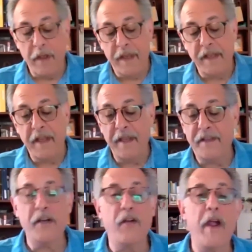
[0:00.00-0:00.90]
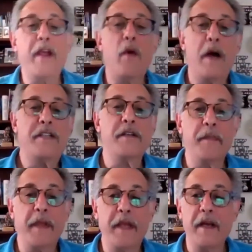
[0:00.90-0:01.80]
it's a great
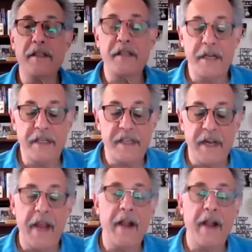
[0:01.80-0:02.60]
question because it is an